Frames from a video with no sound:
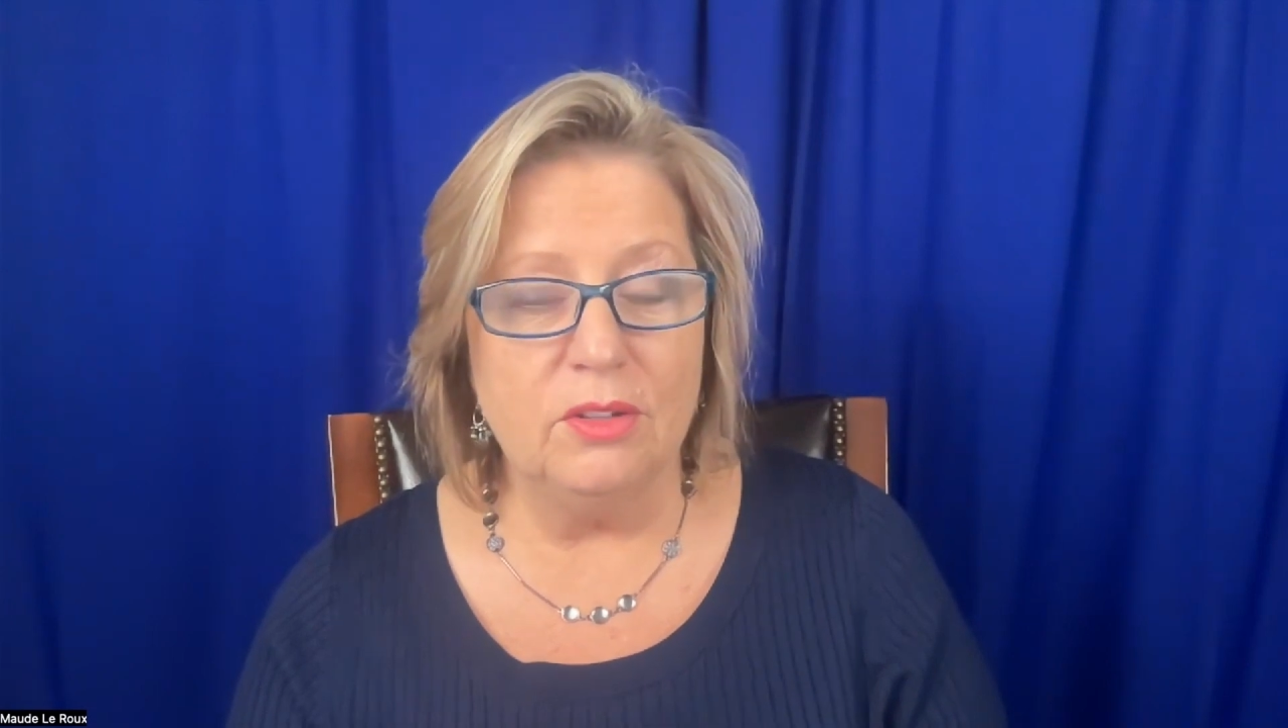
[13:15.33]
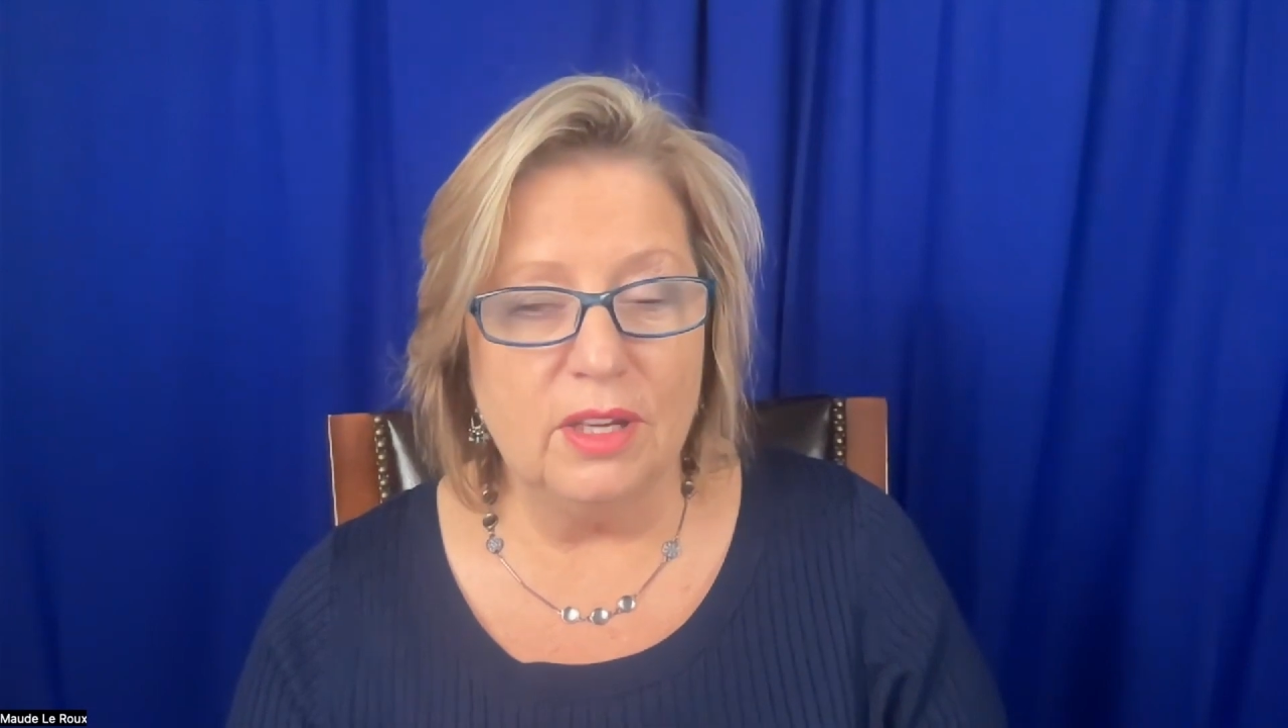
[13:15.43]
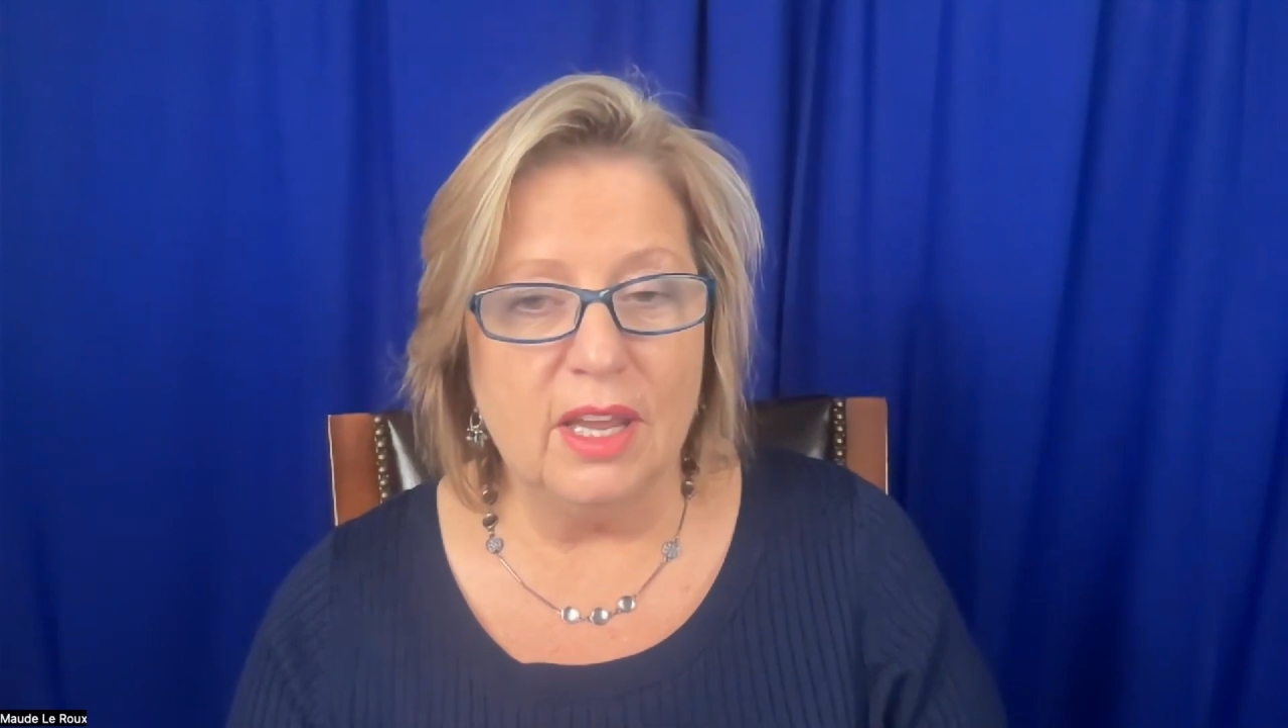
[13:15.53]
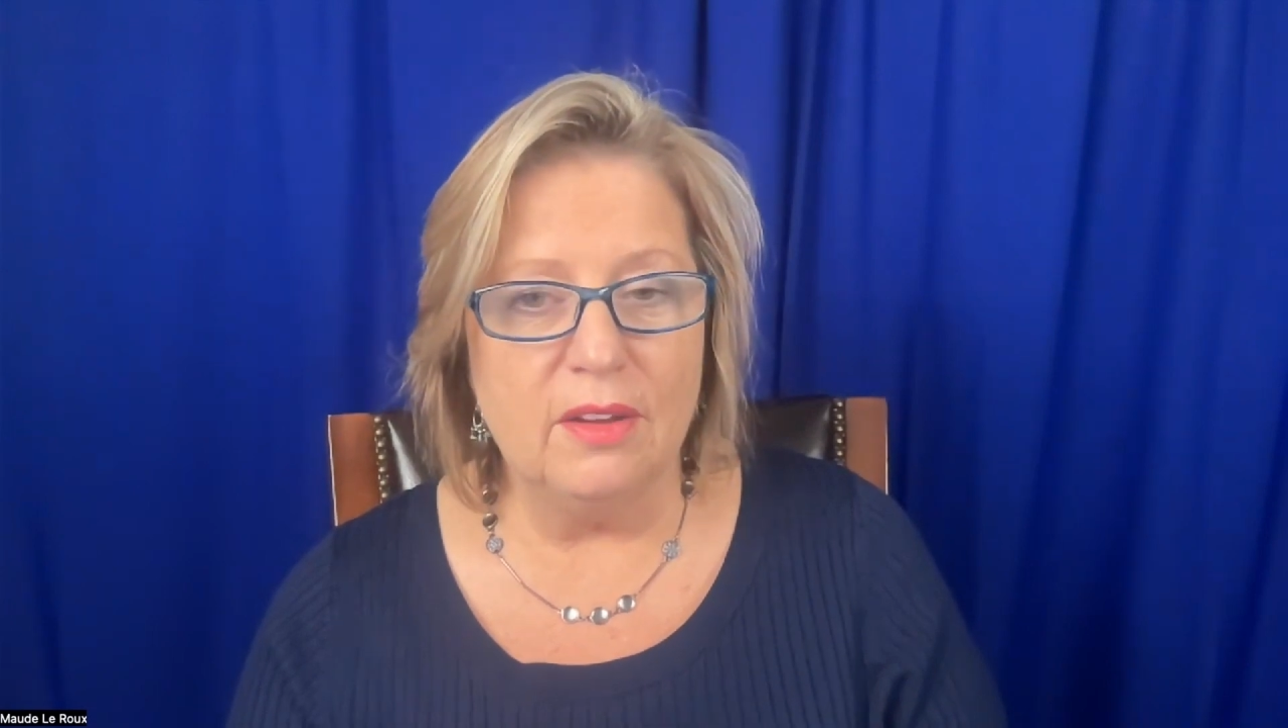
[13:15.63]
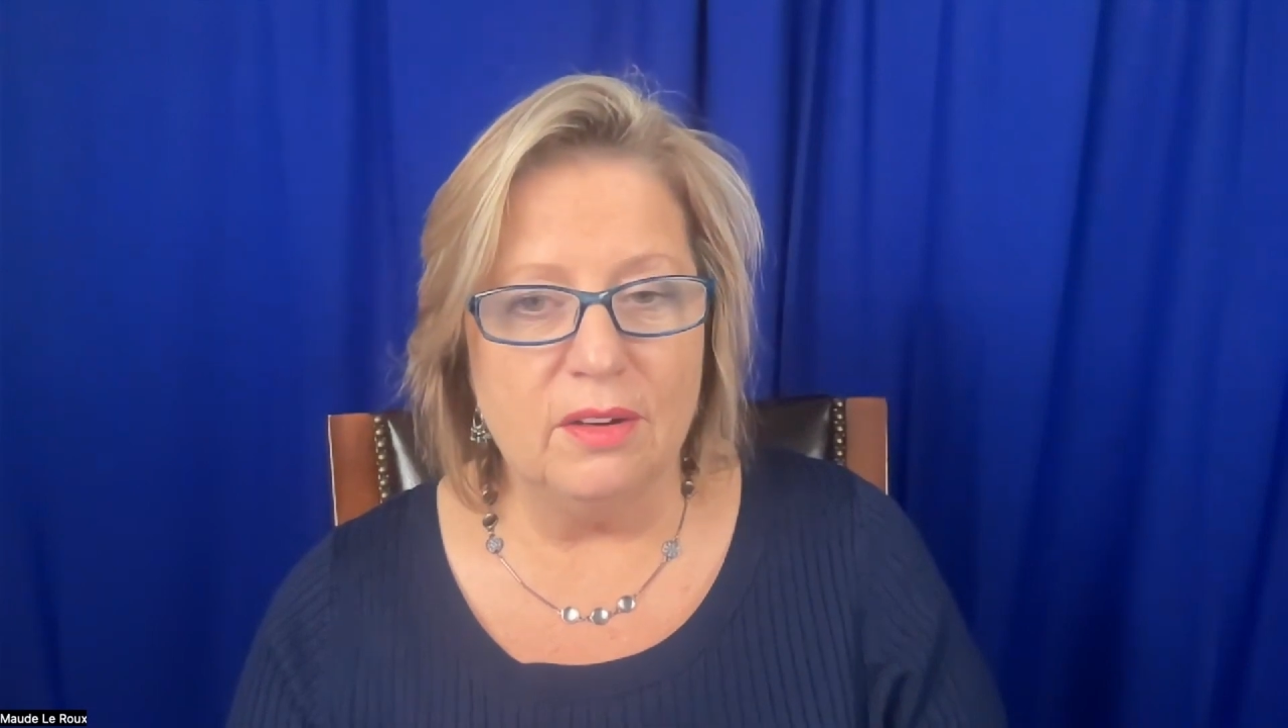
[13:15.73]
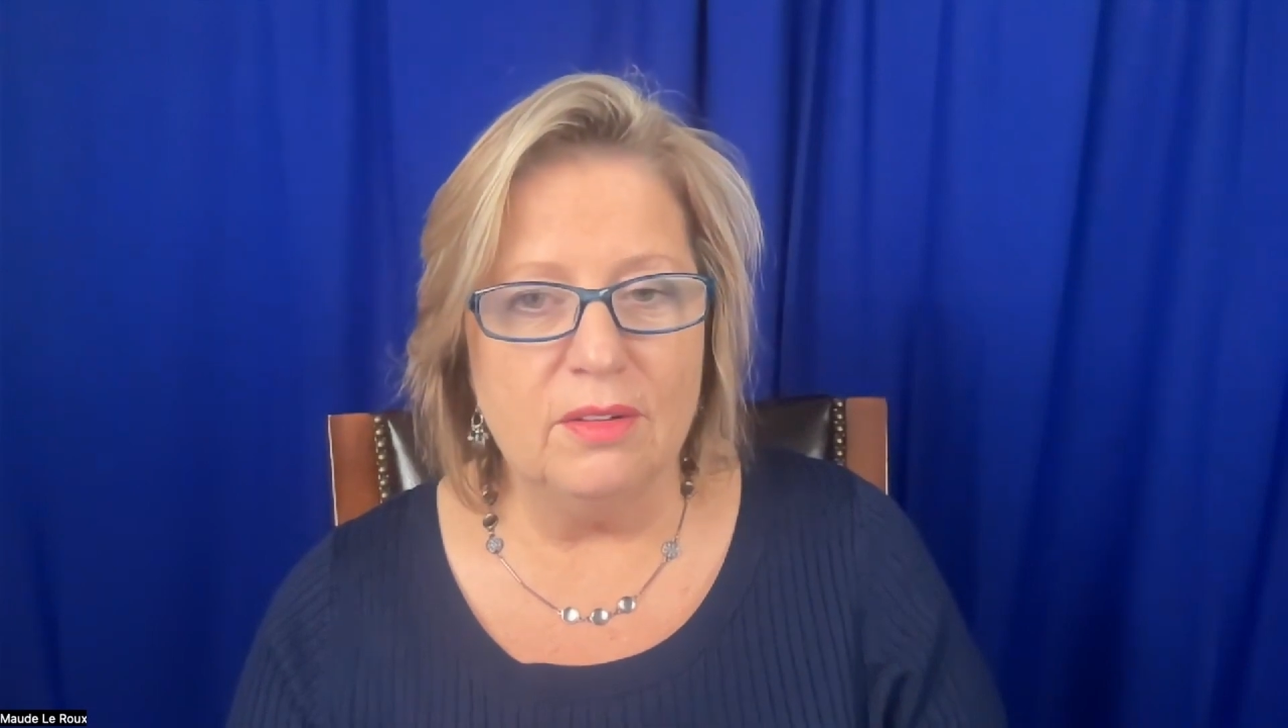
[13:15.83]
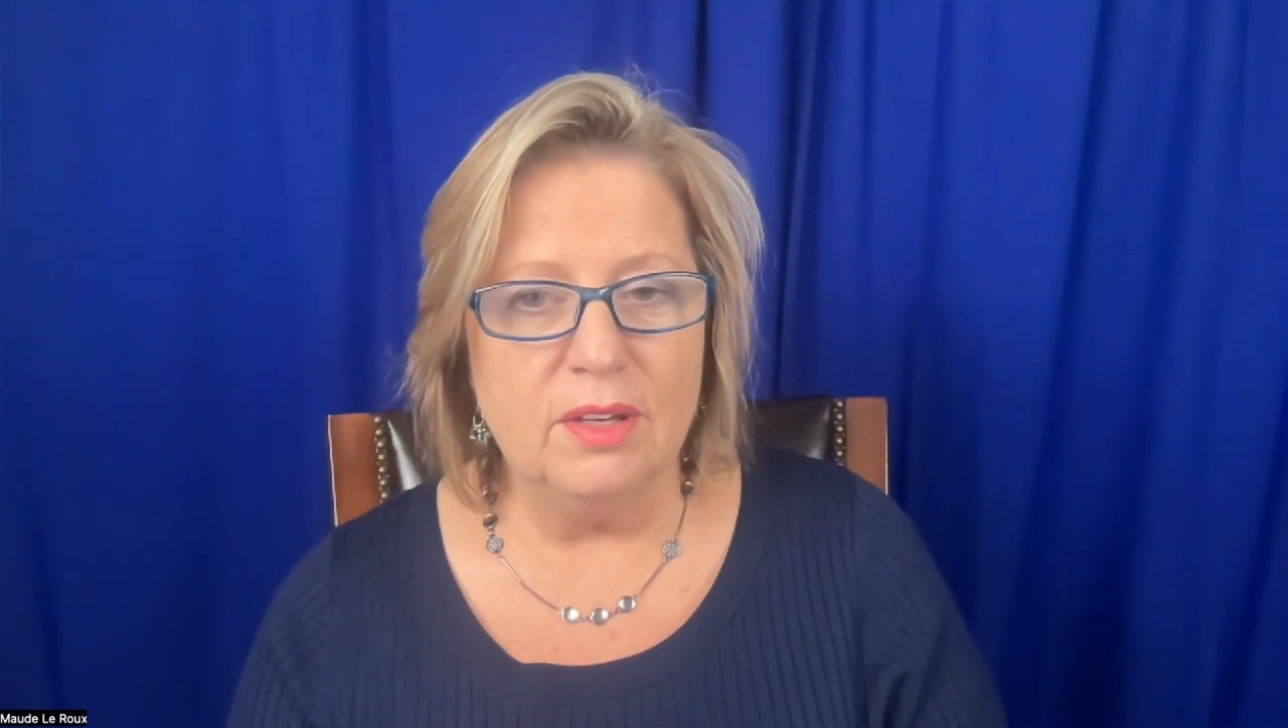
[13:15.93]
together,